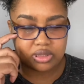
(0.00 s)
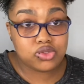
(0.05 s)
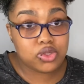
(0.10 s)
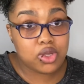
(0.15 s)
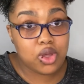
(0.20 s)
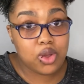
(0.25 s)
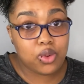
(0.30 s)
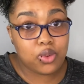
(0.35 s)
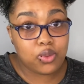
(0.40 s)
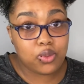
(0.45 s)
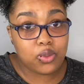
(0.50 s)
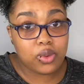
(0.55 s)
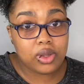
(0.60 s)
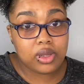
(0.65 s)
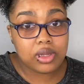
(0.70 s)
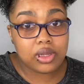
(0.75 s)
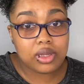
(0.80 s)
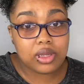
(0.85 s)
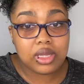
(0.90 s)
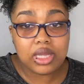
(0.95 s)
So
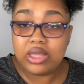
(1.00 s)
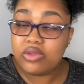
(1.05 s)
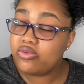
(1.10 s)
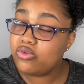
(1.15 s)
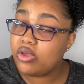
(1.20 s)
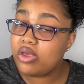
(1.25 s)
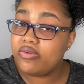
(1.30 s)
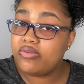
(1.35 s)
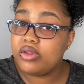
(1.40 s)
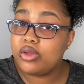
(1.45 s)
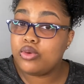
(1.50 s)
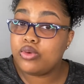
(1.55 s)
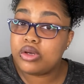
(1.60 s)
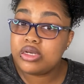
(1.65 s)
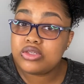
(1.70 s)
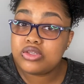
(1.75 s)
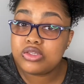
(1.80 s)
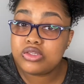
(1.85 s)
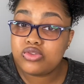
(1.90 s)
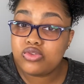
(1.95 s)
if you have any
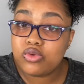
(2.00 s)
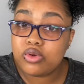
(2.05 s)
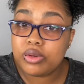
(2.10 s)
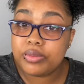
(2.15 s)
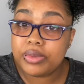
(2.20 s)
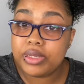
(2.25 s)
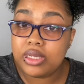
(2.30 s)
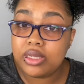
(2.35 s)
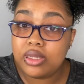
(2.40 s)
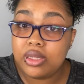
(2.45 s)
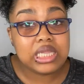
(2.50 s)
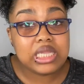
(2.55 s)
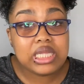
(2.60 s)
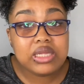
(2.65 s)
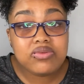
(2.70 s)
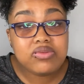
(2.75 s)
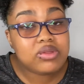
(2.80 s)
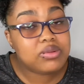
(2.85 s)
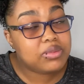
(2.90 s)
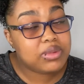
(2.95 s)
questions for me,
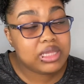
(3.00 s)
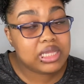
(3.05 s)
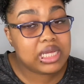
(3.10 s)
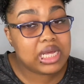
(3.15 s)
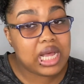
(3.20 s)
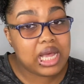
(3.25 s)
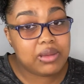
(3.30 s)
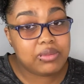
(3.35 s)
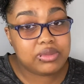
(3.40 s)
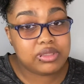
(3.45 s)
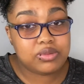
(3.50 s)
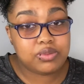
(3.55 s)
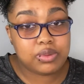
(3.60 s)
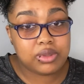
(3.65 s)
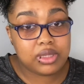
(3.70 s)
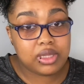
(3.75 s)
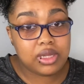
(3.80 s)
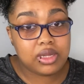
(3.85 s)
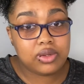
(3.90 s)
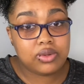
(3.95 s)
leave them in the comments
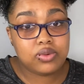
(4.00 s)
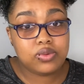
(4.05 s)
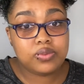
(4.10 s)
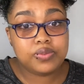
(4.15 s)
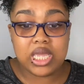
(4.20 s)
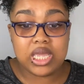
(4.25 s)
below.